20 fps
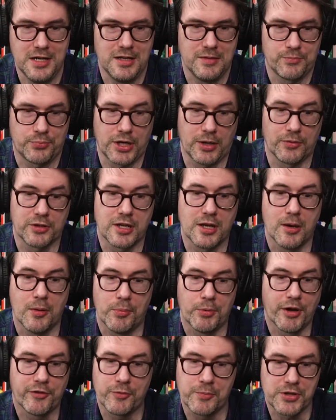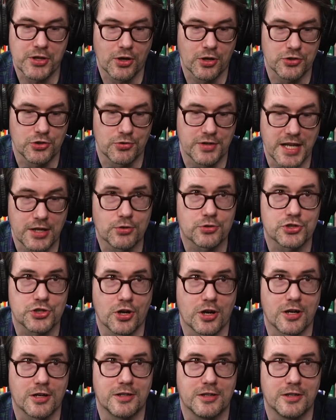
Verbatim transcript: probably above and beyond your natal chart.